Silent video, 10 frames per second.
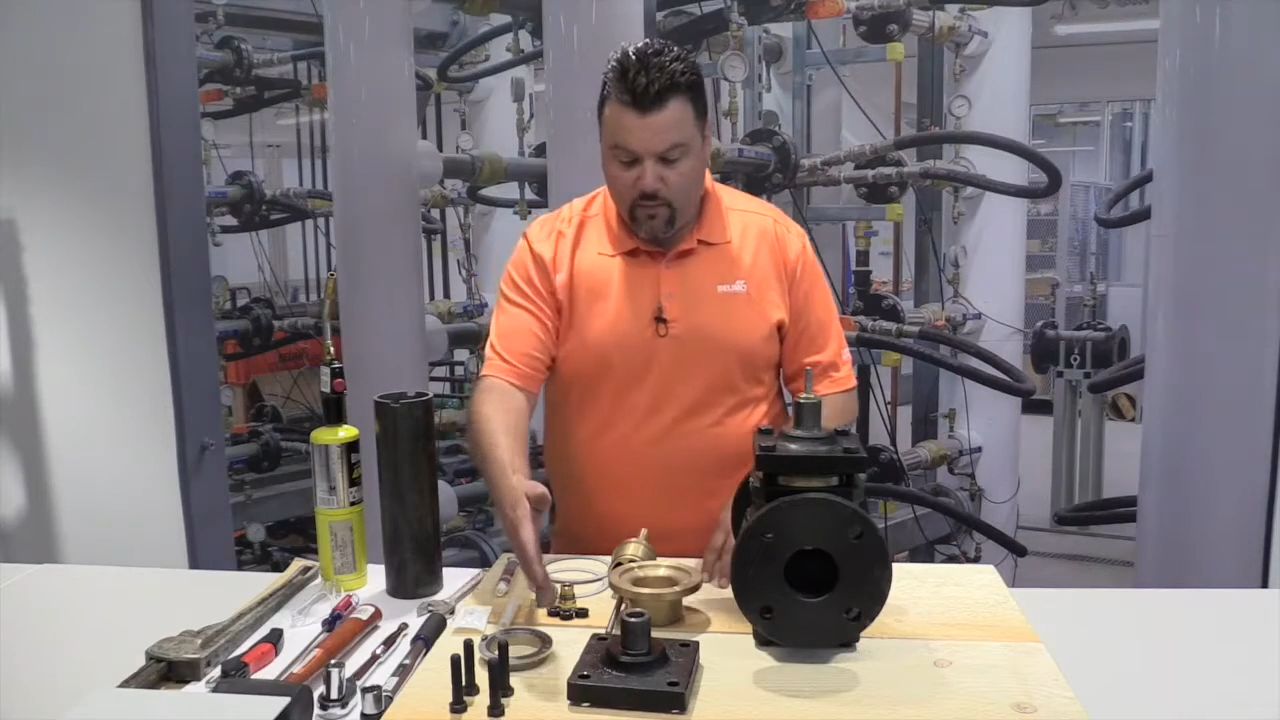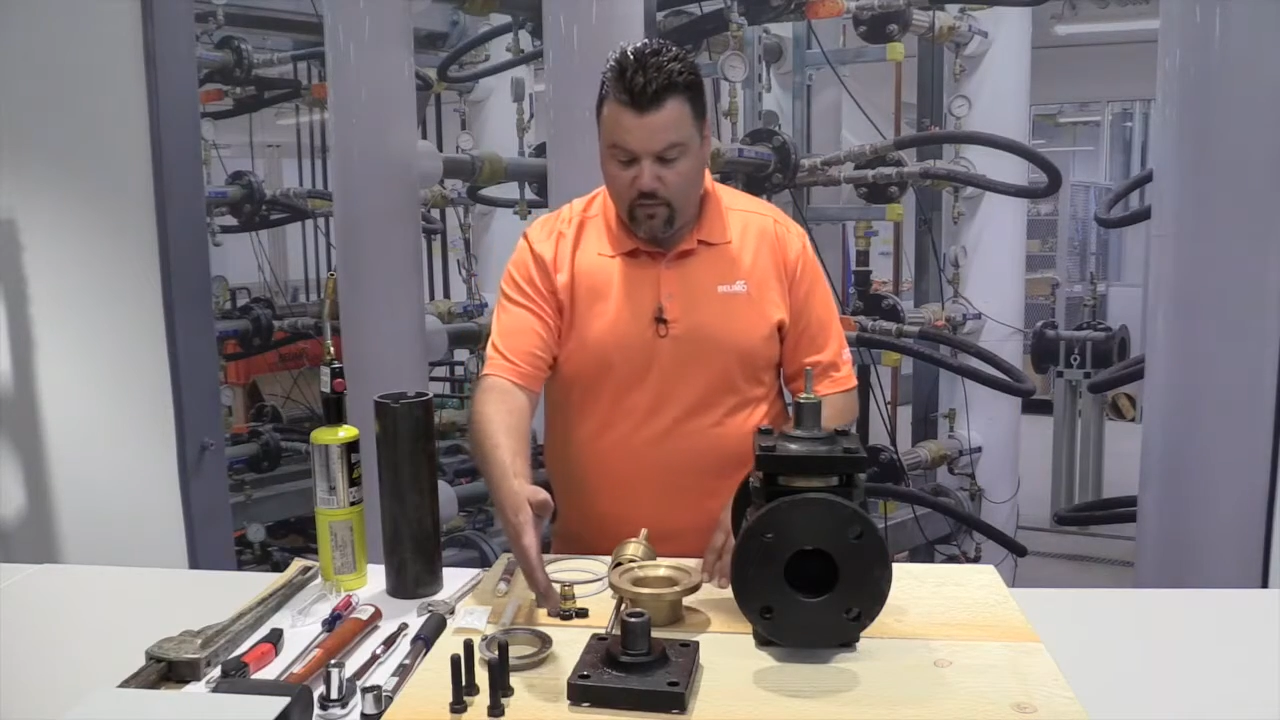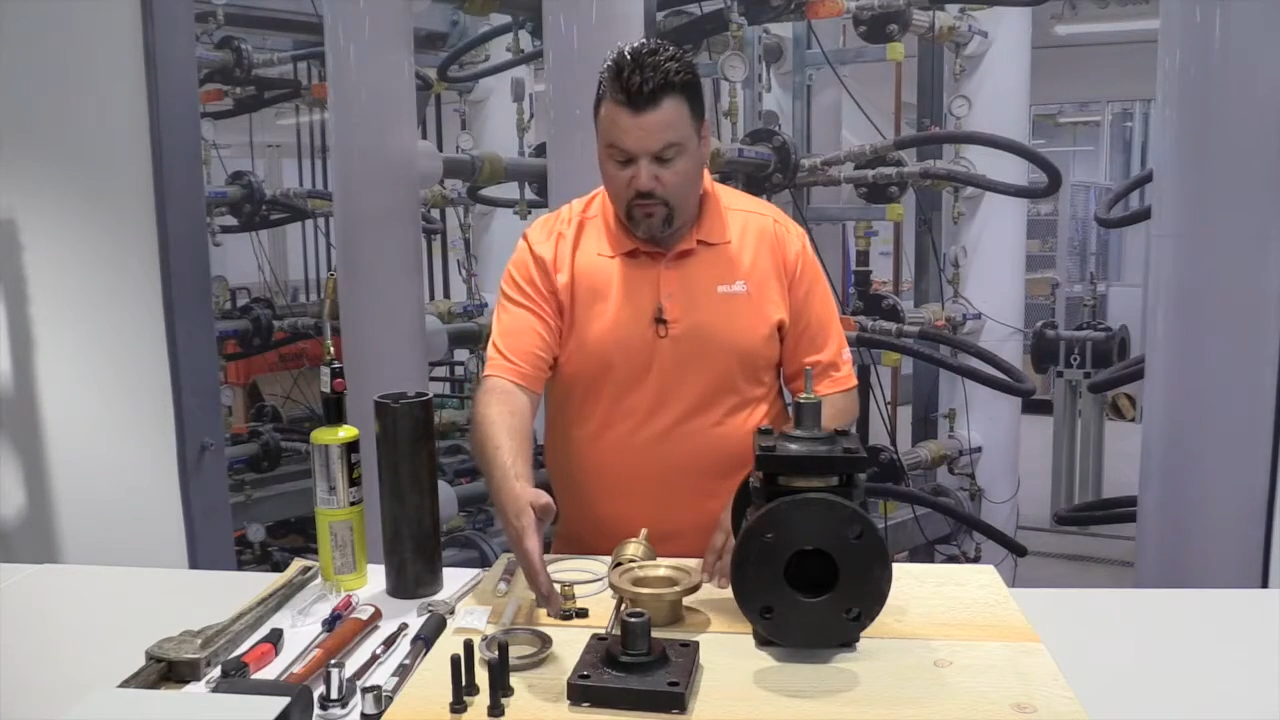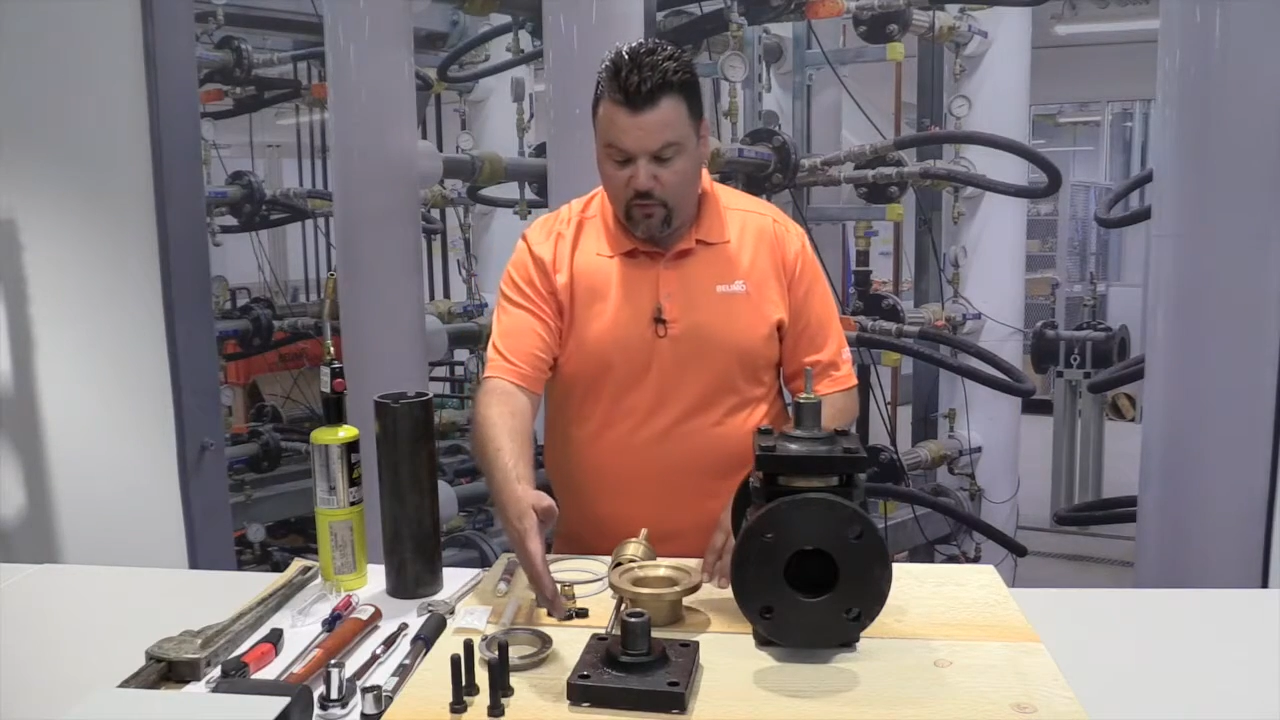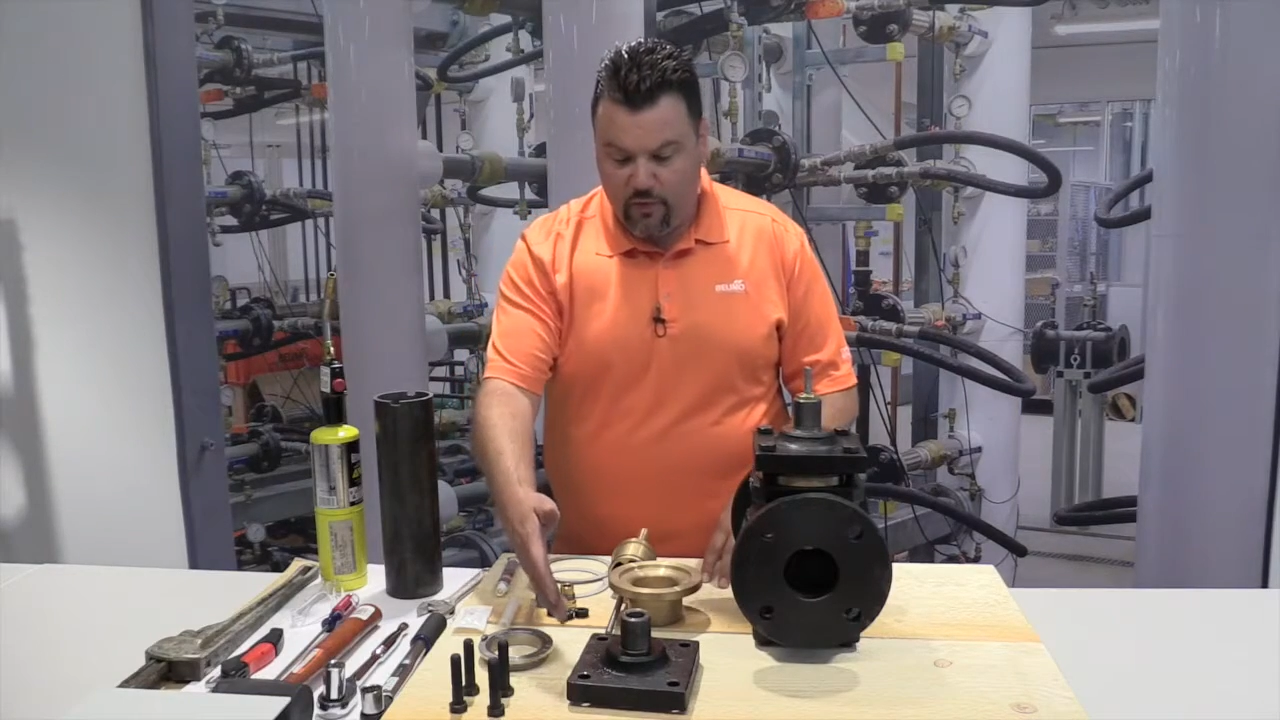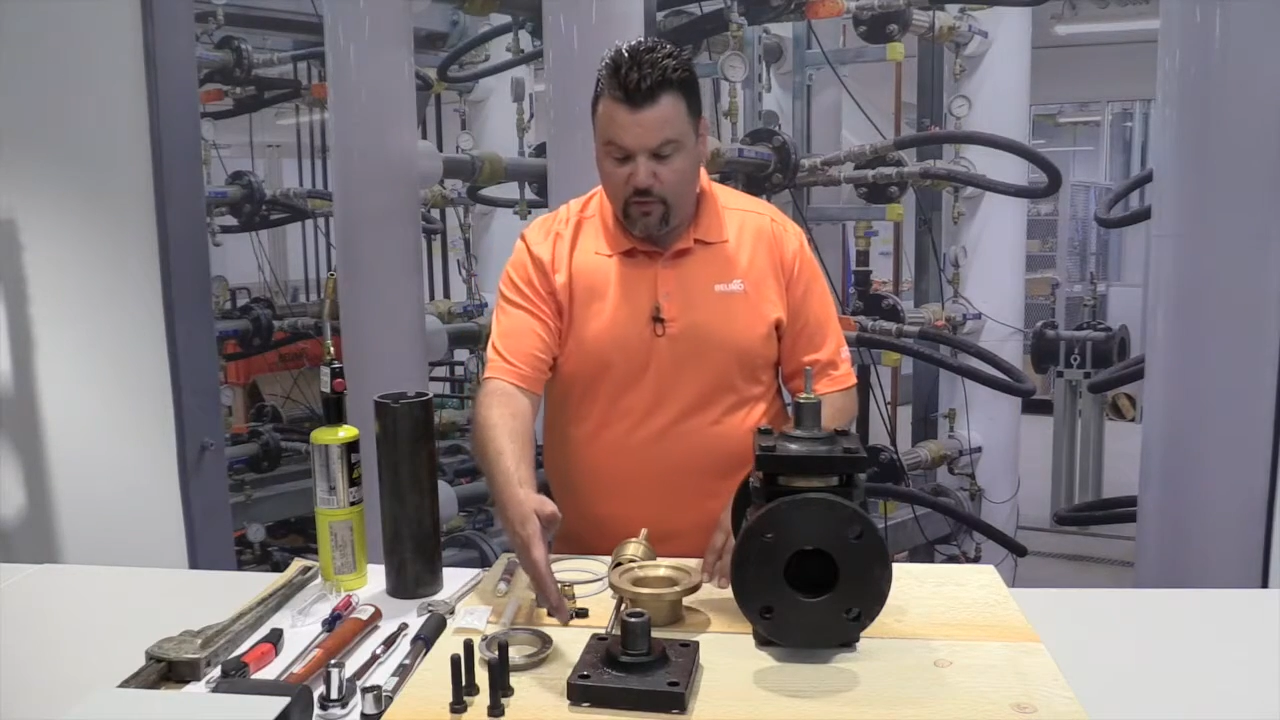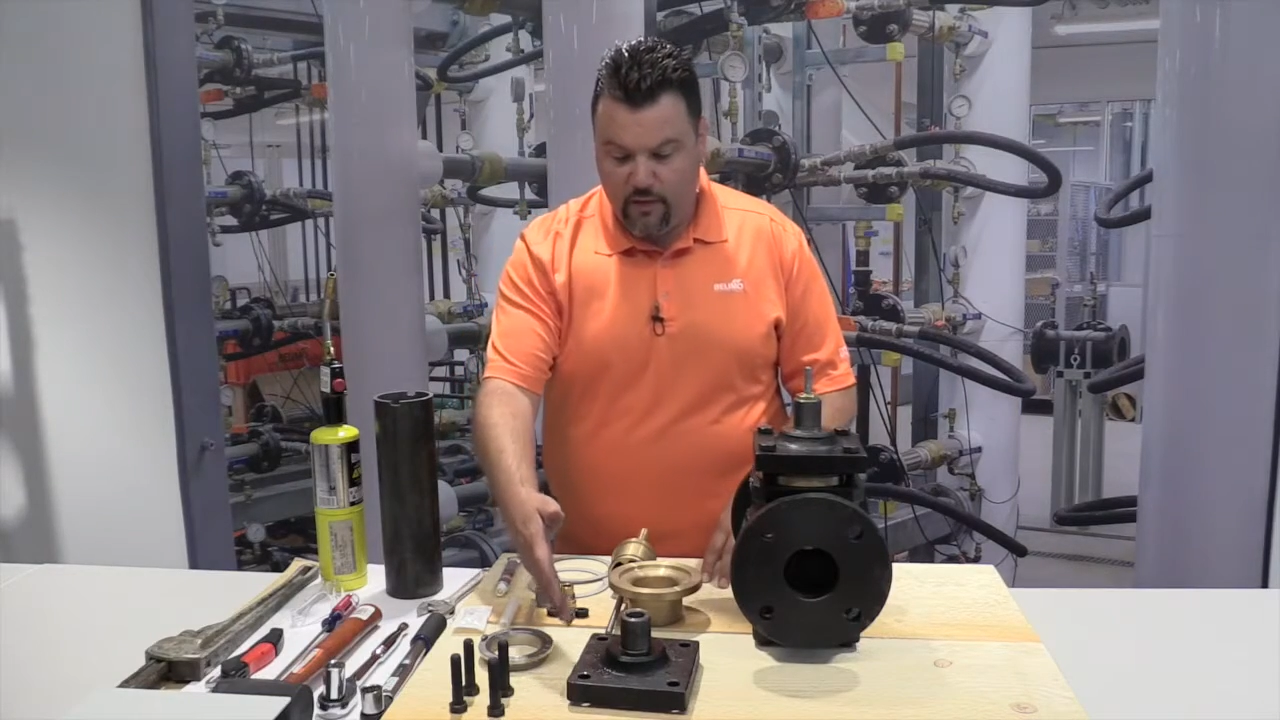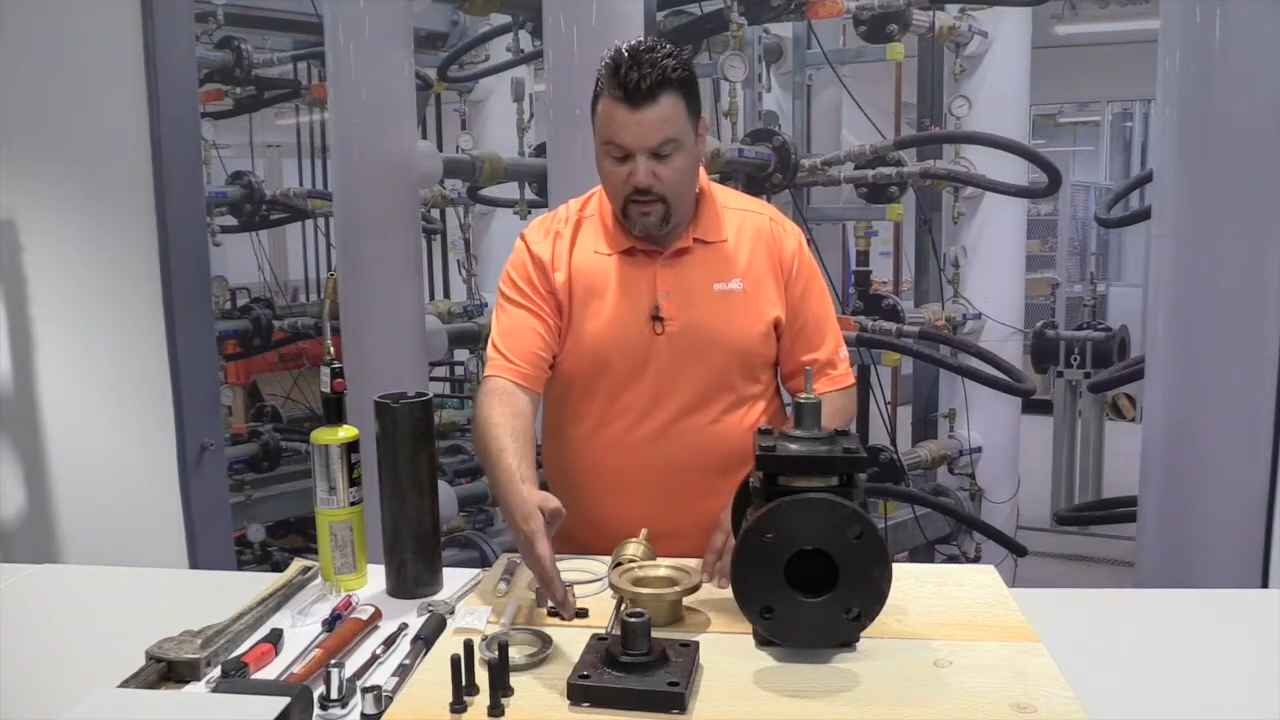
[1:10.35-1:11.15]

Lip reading: before you